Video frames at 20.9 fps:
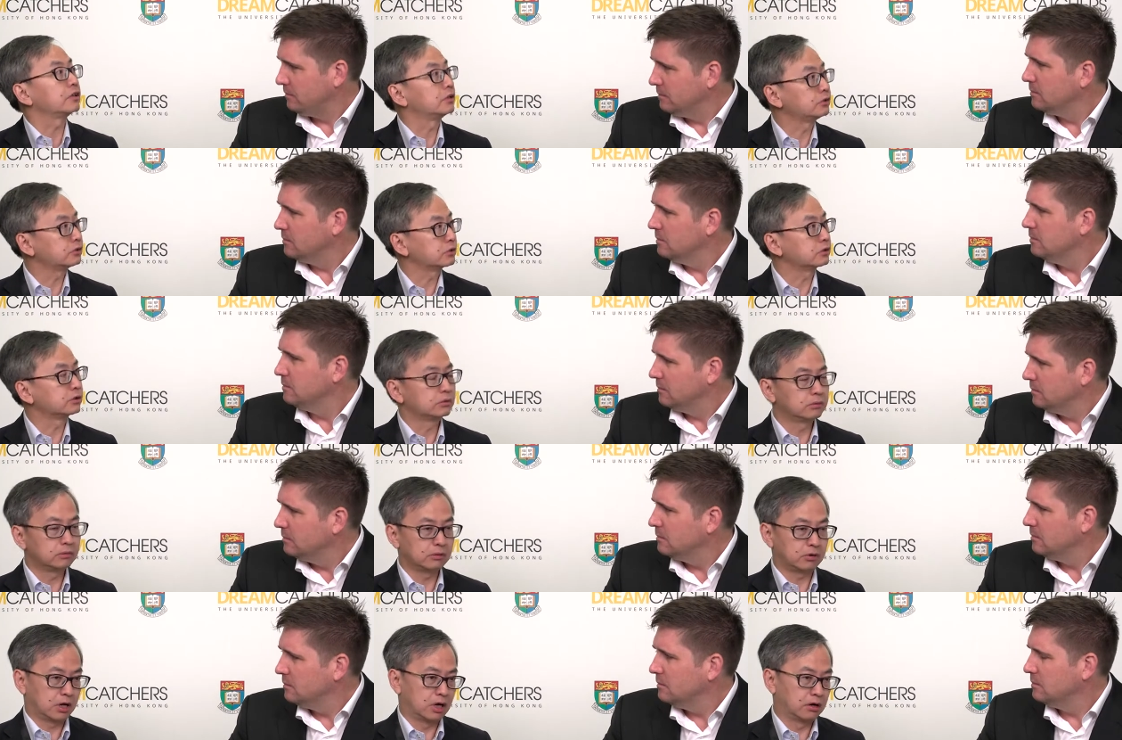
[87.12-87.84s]

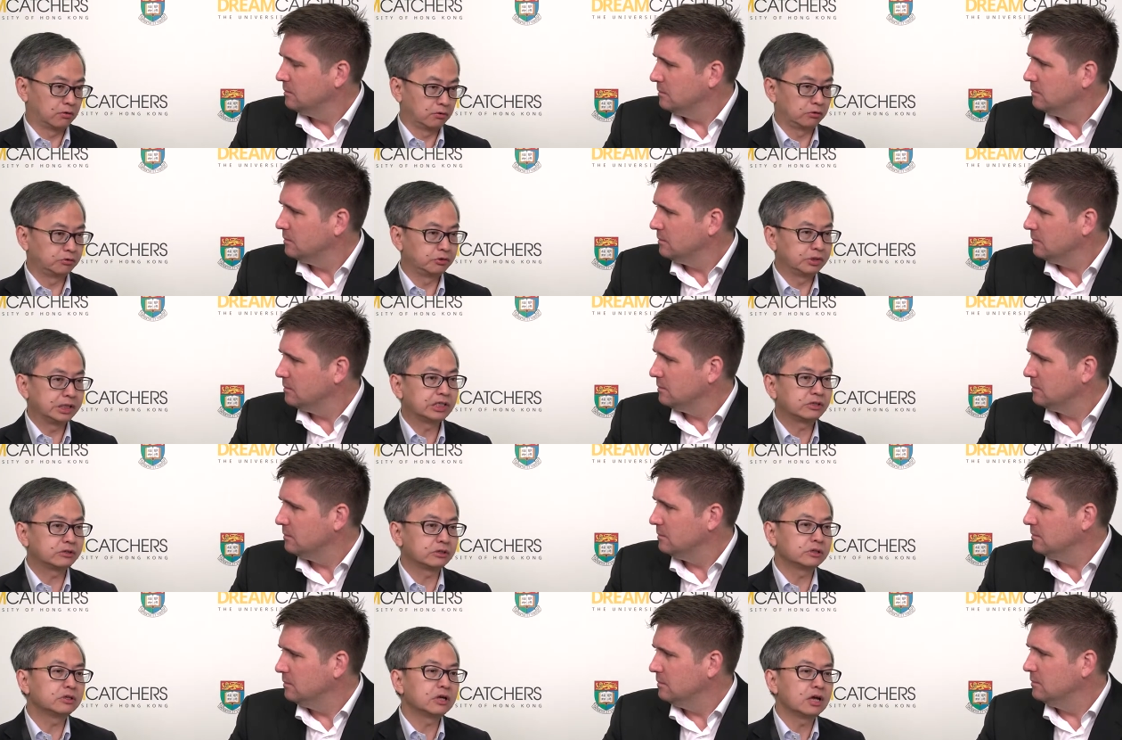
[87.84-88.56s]
Speaker 1: Asia uh,
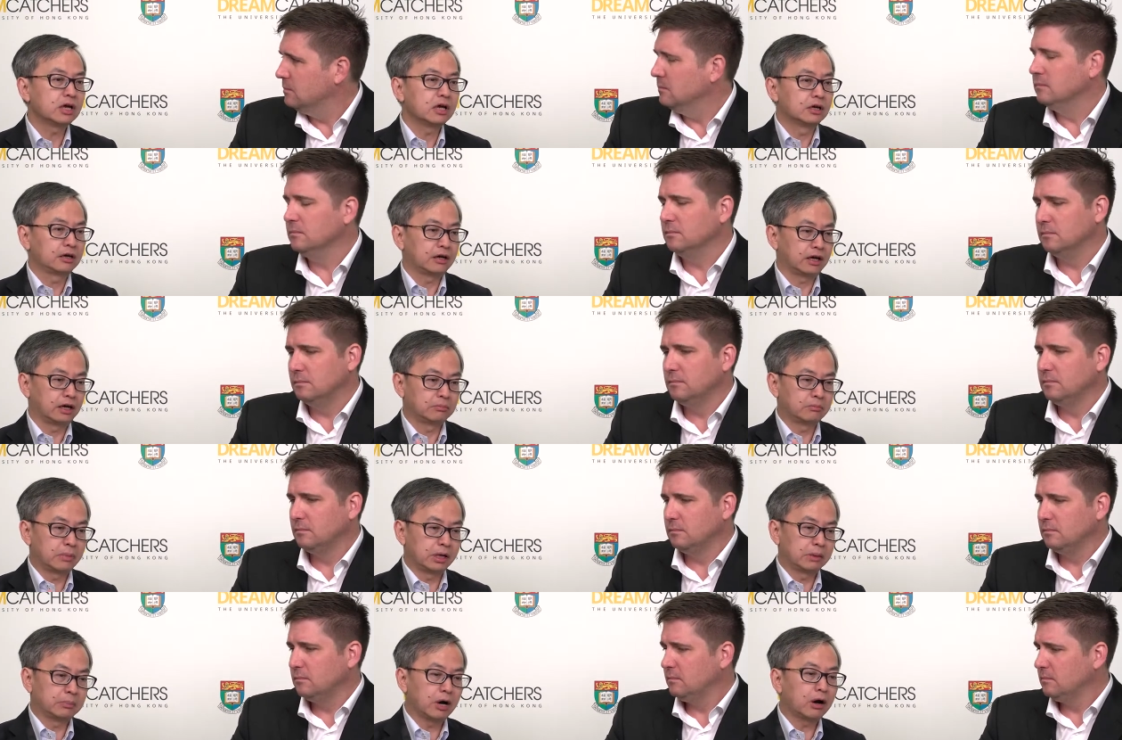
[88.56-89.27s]
region, mm.
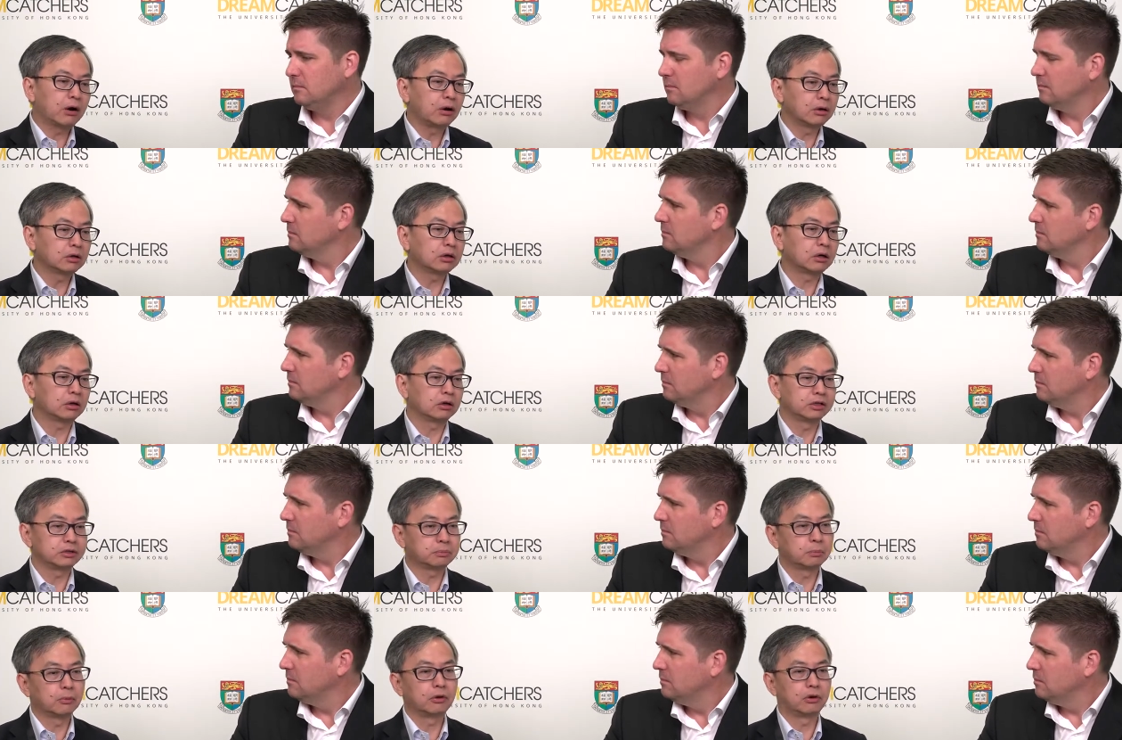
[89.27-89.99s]
and maybe Hong Kong
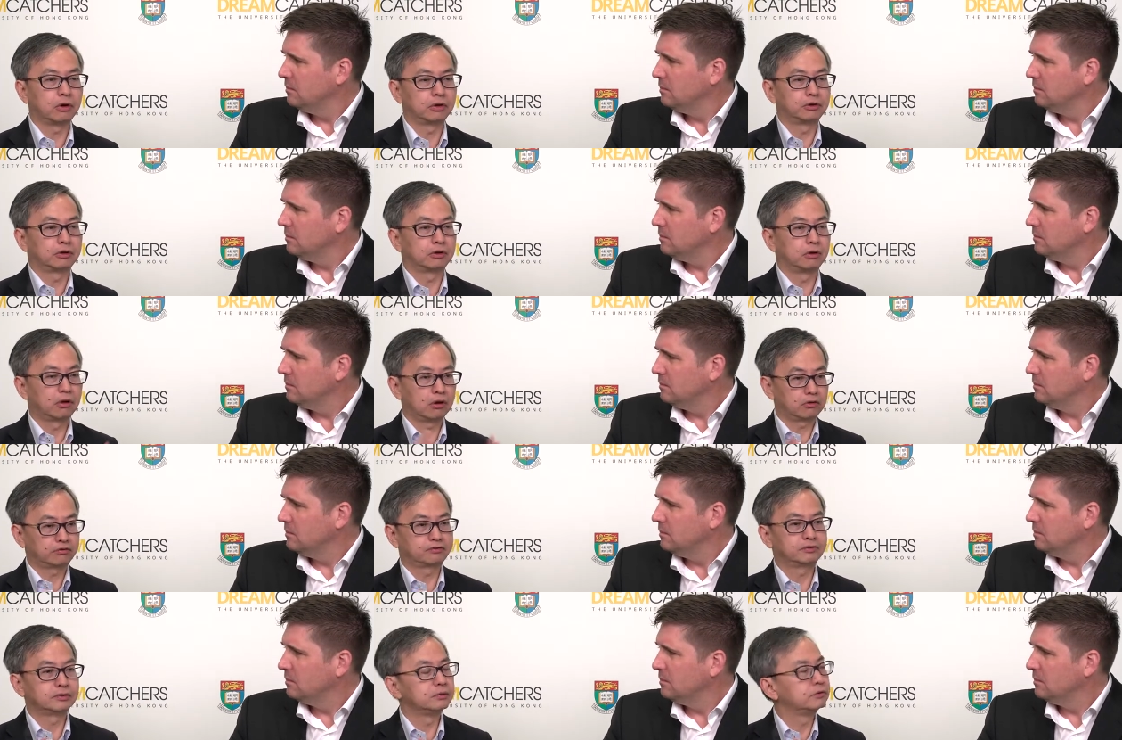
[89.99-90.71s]
is more on the
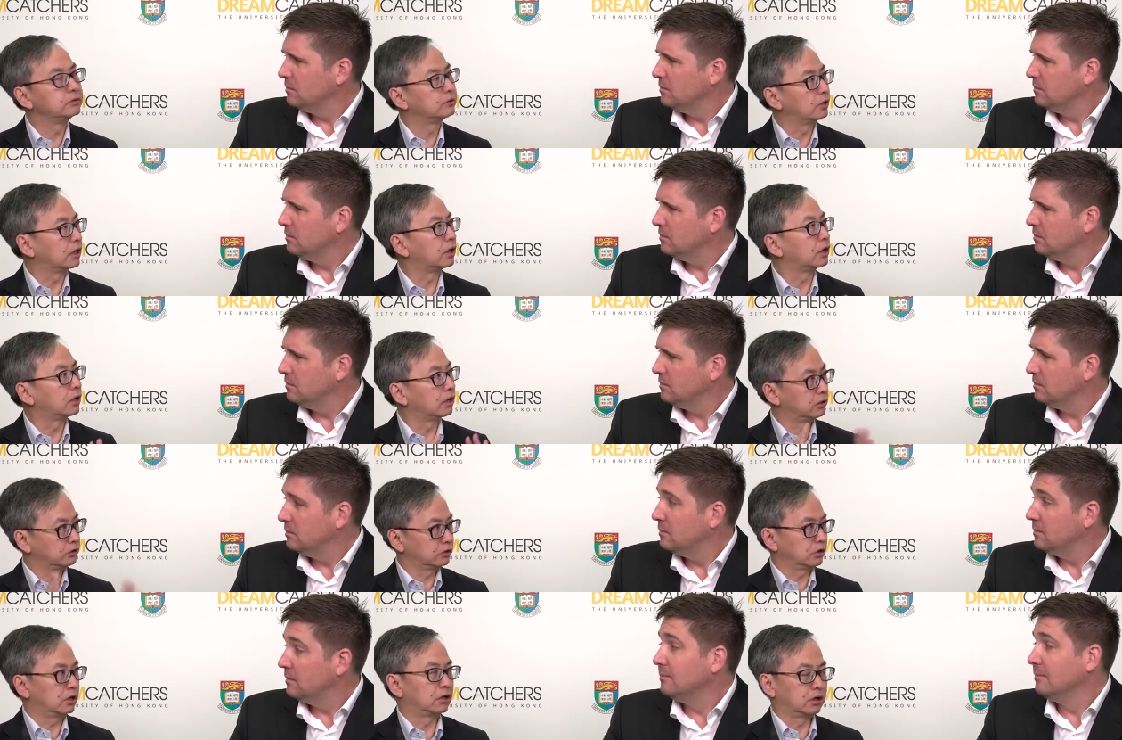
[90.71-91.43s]
northern,
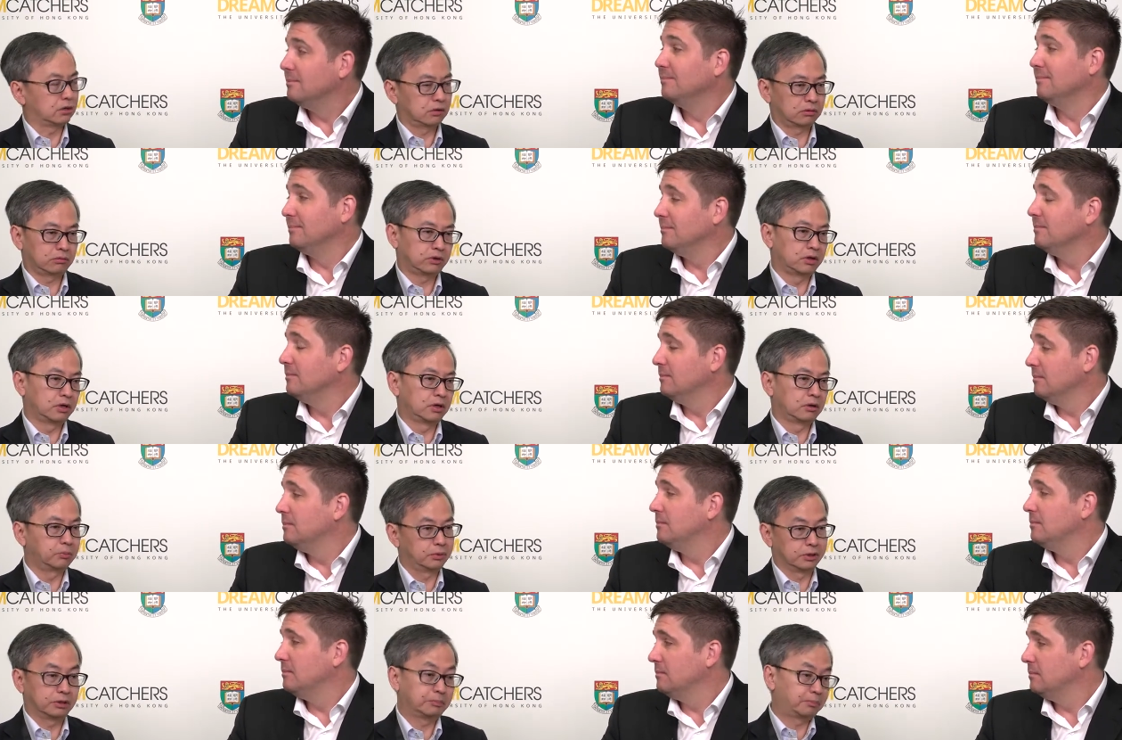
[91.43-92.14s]
uh, uh, you know, be,